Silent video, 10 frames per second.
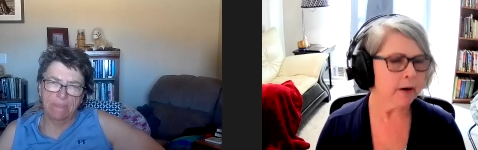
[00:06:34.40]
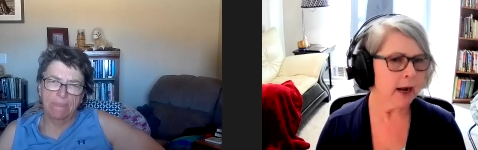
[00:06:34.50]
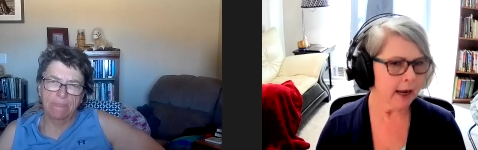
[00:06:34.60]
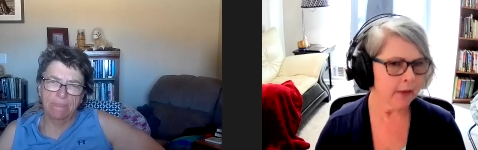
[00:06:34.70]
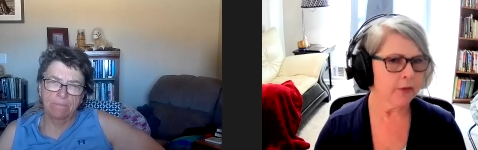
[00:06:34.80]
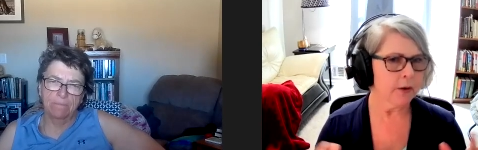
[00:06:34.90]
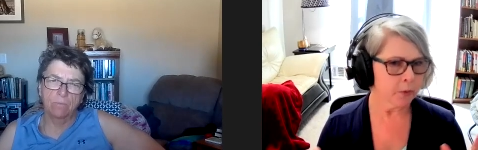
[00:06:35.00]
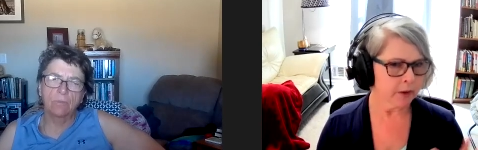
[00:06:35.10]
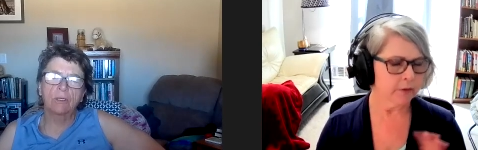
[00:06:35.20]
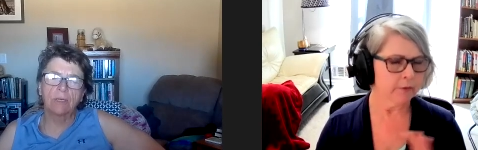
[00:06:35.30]
Speaker 1: right? And then
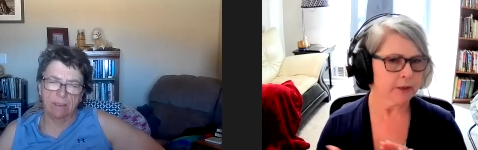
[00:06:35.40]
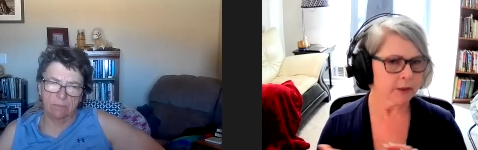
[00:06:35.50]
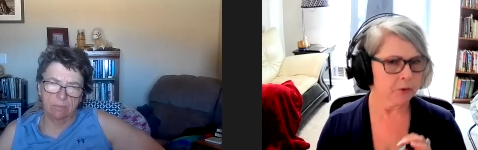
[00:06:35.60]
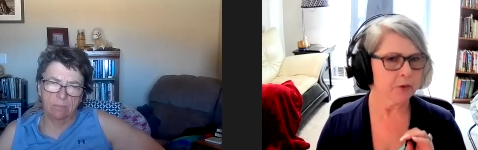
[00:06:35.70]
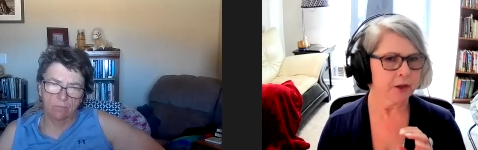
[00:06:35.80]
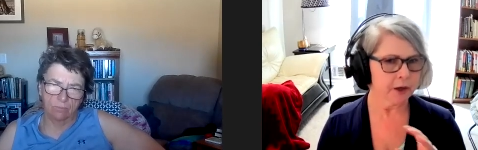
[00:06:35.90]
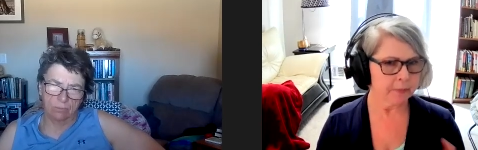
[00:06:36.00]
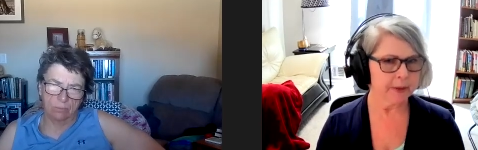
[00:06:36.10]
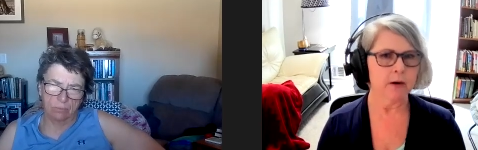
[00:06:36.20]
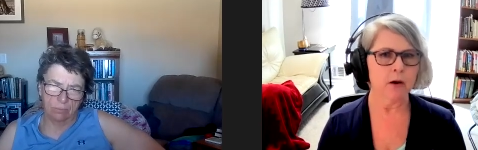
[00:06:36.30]
with the physical right.
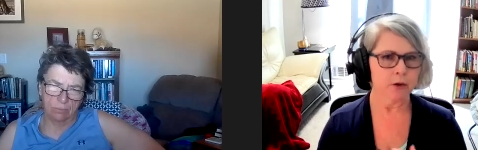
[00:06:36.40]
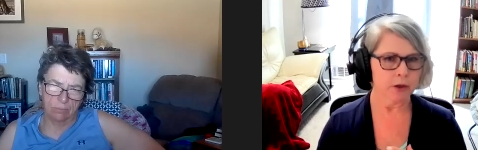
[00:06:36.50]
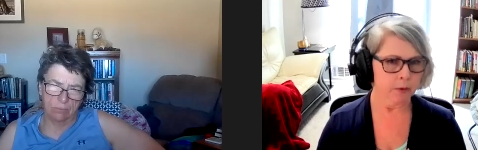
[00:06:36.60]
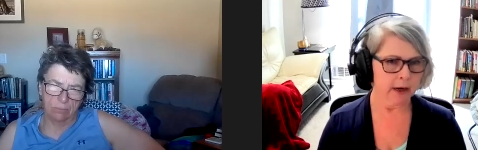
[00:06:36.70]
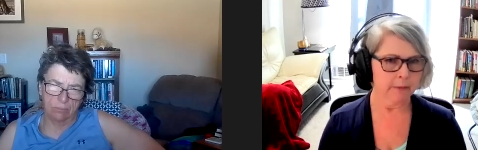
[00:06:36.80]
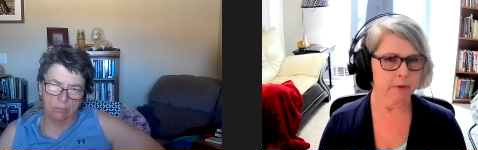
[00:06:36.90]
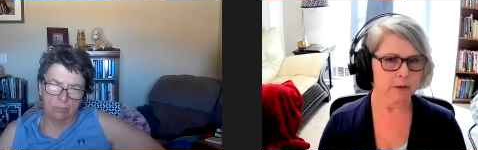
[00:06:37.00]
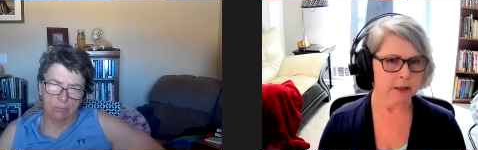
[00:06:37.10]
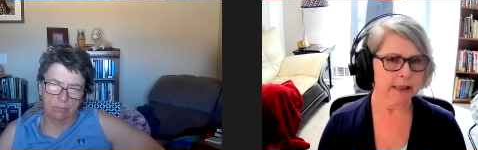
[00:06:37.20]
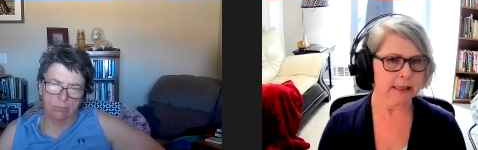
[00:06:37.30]
therapy and all, you were able
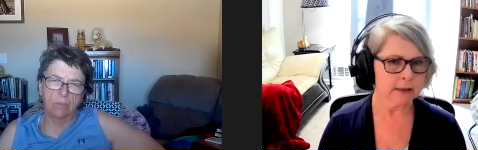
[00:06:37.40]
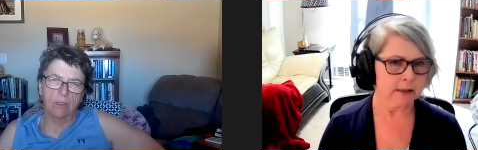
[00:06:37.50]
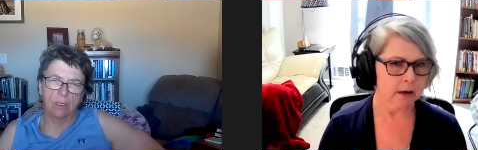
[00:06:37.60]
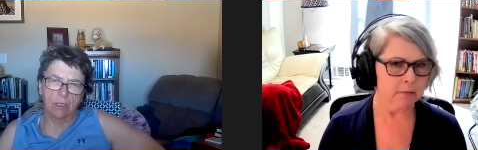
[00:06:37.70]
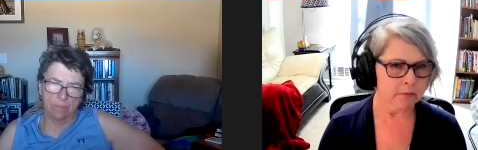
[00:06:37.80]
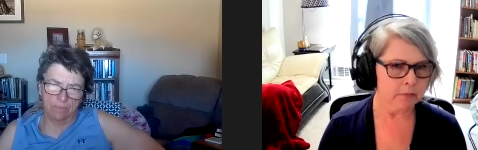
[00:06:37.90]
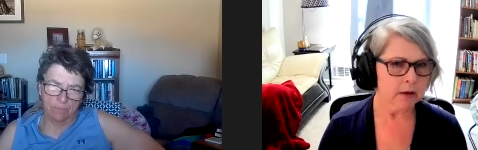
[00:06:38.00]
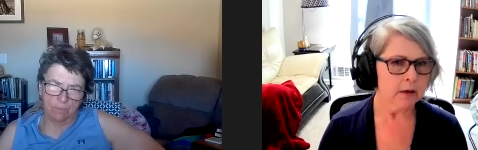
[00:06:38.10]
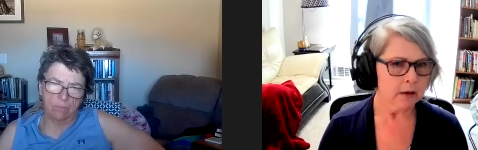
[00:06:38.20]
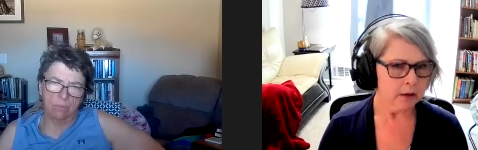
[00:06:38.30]
to get some yeah.
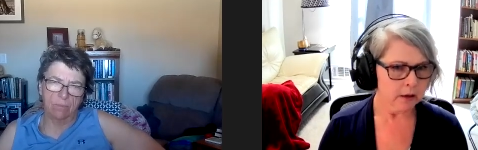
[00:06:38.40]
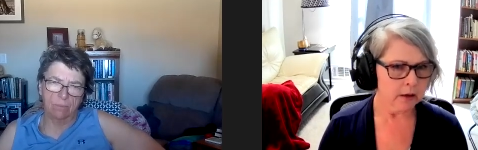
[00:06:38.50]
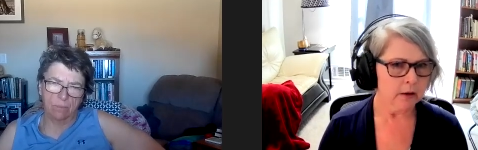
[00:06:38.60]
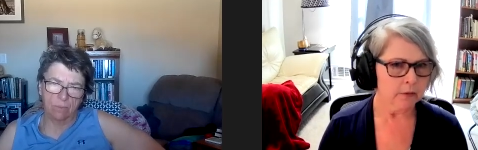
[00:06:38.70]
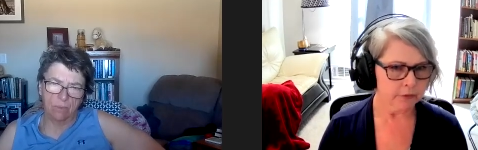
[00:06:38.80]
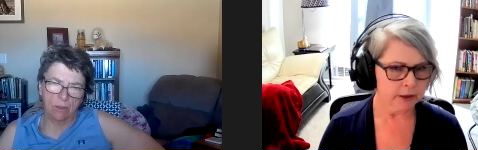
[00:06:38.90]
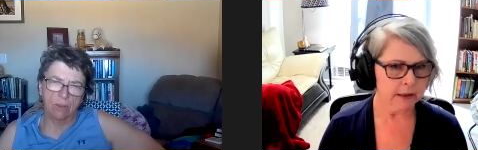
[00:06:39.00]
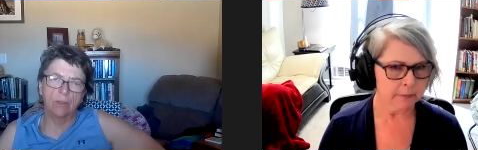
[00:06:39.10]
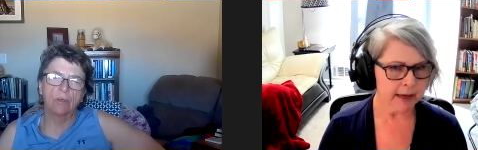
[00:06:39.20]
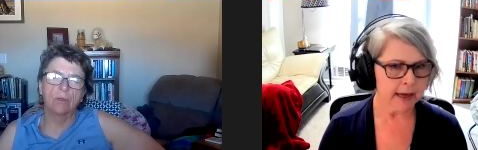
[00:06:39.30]
feeling
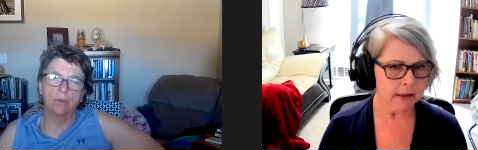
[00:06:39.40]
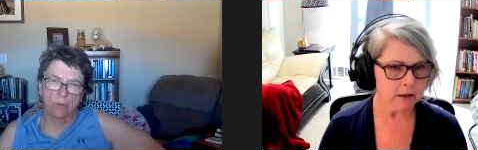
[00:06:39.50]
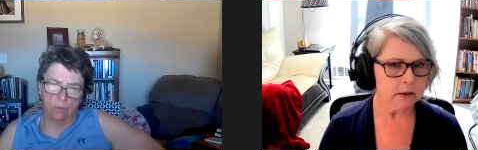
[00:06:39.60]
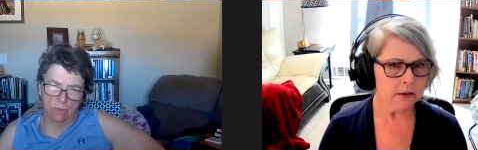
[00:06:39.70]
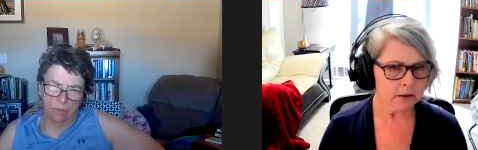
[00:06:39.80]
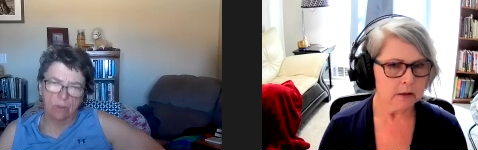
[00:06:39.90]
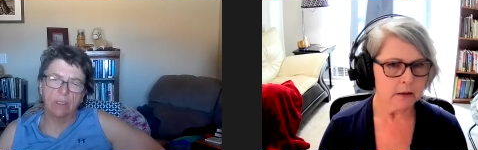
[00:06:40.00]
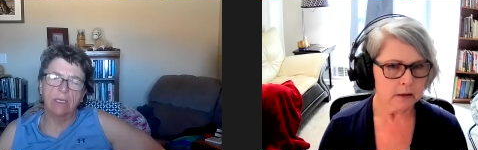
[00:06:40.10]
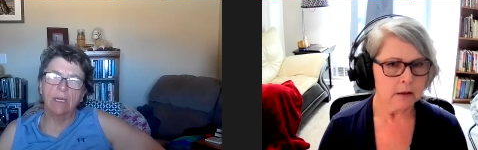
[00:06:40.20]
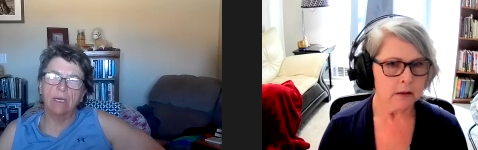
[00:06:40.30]
back?
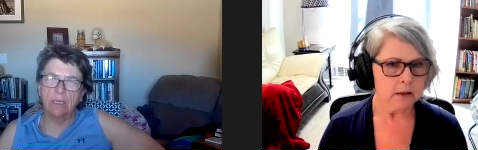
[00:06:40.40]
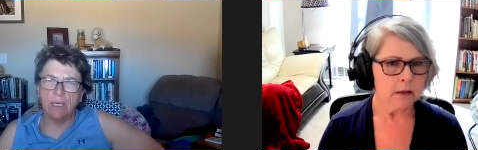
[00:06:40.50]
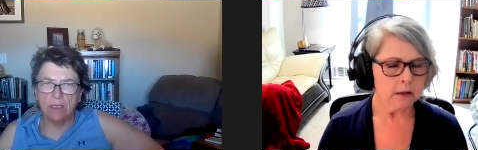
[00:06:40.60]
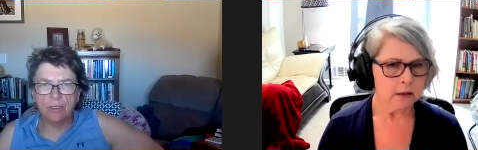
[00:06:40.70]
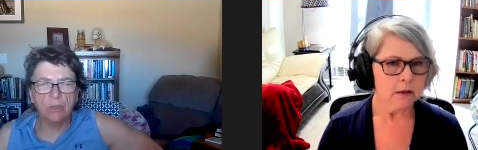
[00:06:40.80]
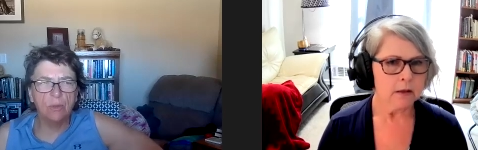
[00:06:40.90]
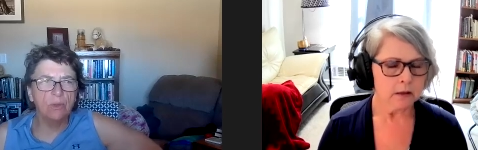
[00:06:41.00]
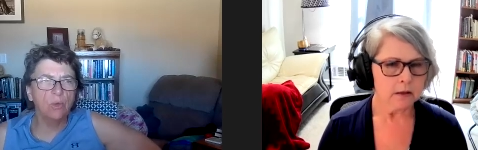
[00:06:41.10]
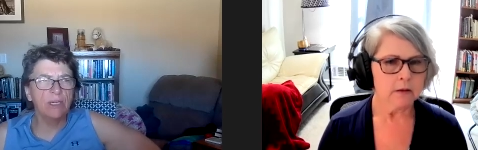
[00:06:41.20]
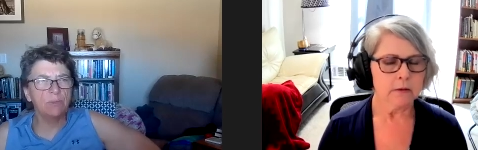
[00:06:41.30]
Speaker 2: Yeah, yeah. So
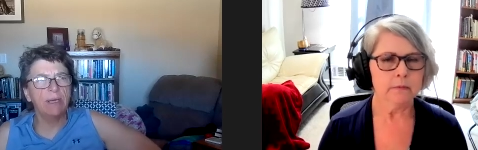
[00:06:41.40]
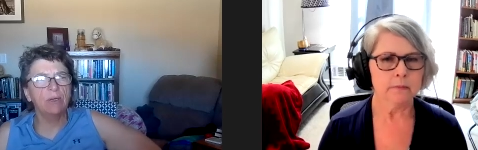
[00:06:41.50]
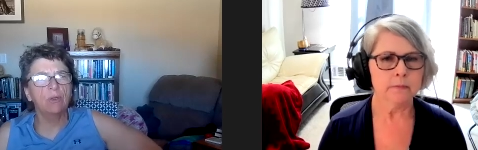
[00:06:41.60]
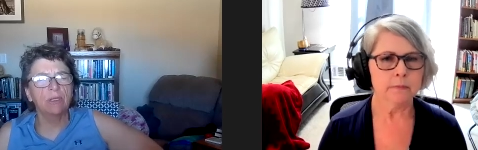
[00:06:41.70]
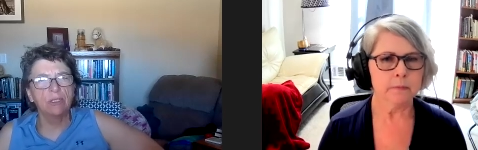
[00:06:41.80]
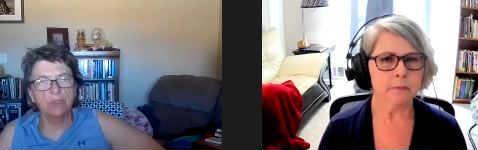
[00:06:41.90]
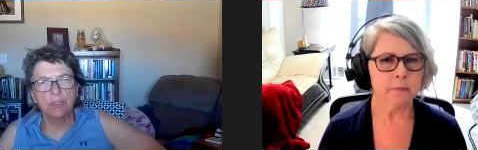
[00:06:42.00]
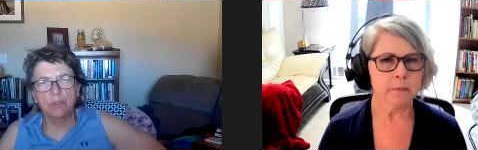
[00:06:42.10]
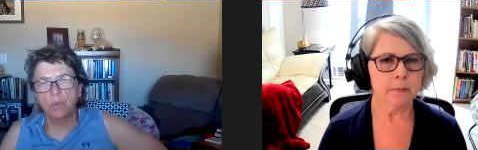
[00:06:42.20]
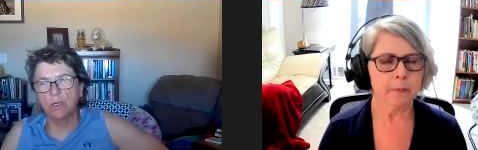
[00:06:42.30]
the way spinal cord
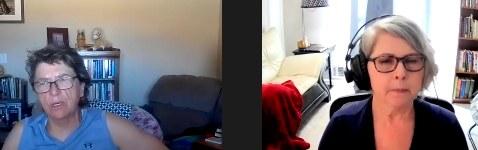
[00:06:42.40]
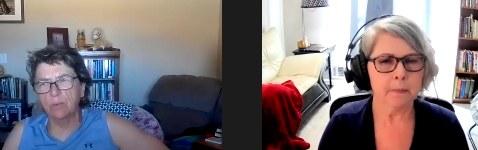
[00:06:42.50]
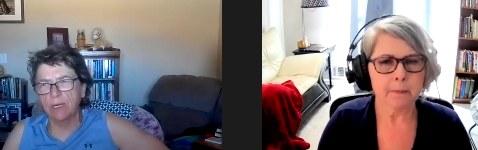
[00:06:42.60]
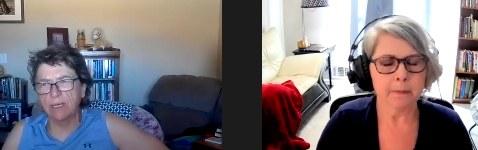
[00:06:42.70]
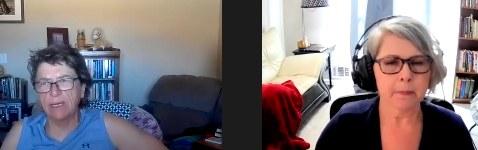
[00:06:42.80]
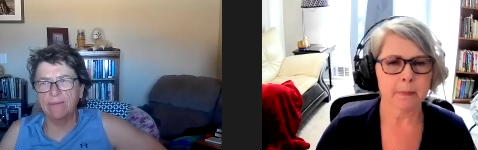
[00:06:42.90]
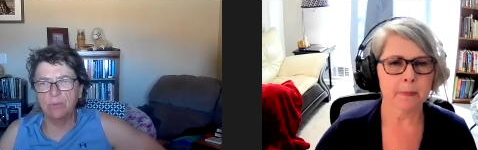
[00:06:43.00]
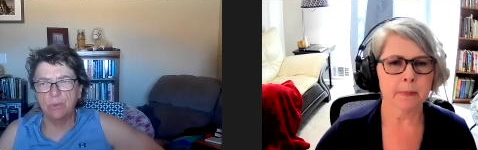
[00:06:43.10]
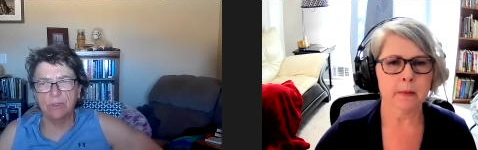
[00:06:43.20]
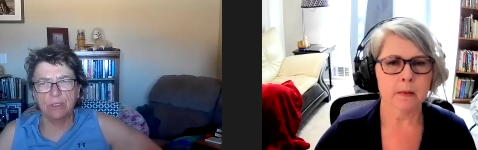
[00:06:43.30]
injuries work, what I have
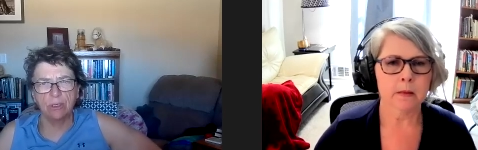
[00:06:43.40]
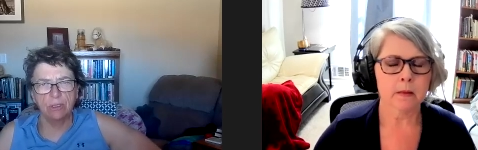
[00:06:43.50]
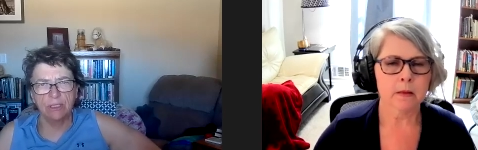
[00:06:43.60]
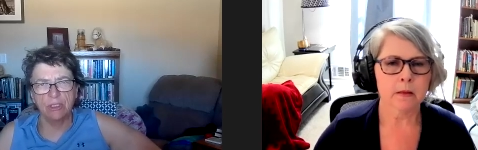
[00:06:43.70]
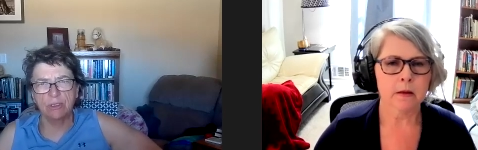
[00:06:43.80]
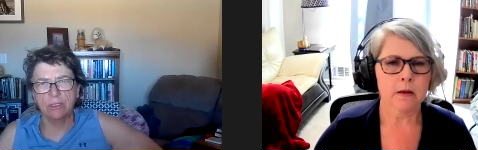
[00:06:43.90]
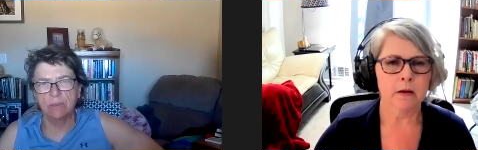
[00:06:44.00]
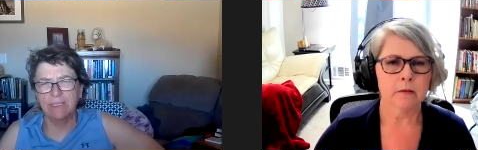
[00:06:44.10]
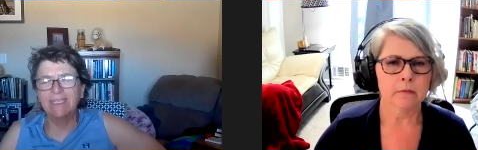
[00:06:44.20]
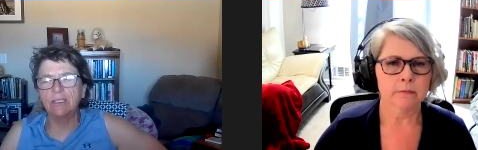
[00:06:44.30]
was called a
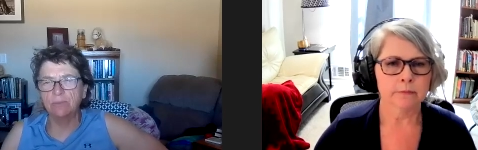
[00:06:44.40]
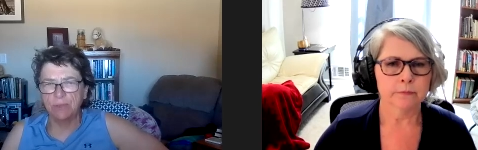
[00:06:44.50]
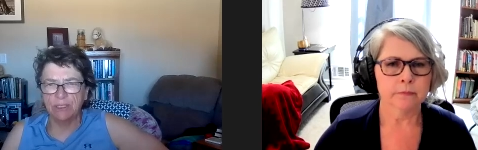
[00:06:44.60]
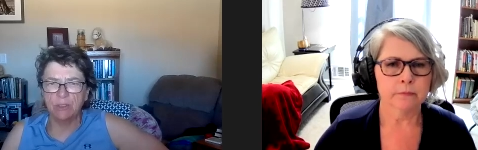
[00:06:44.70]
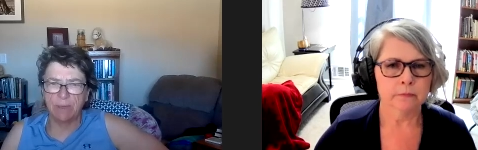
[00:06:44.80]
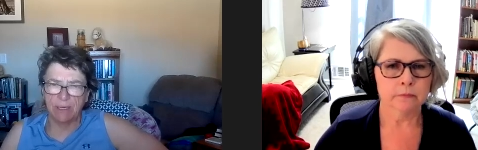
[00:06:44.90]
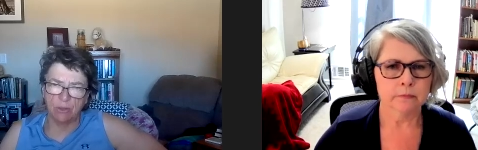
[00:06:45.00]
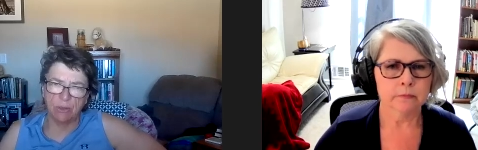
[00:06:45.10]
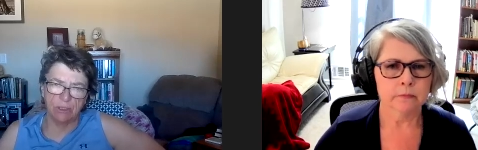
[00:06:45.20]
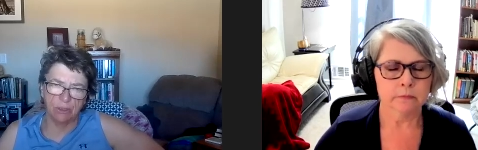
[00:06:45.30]
incomplete spinal
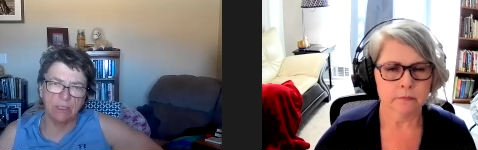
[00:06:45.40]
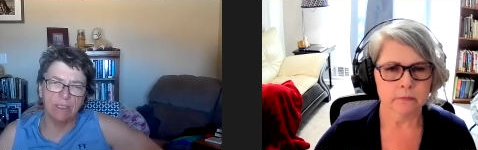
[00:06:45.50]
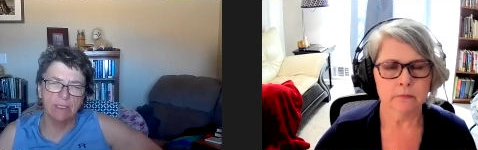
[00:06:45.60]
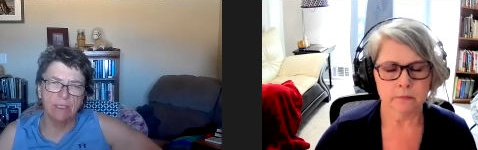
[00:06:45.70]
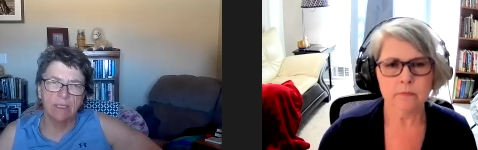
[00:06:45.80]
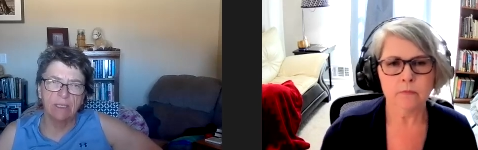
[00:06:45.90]
cord injury.